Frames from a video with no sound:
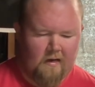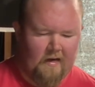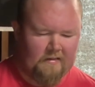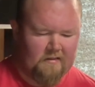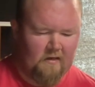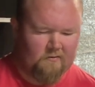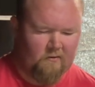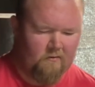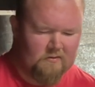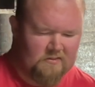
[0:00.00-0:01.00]

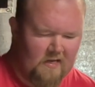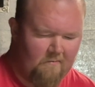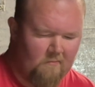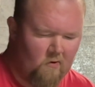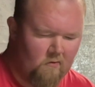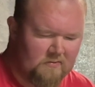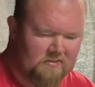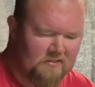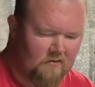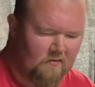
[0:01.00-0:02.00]
adductor and just hip
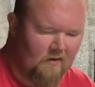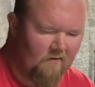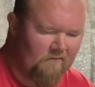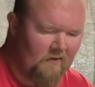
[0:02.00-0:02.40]
moves that I've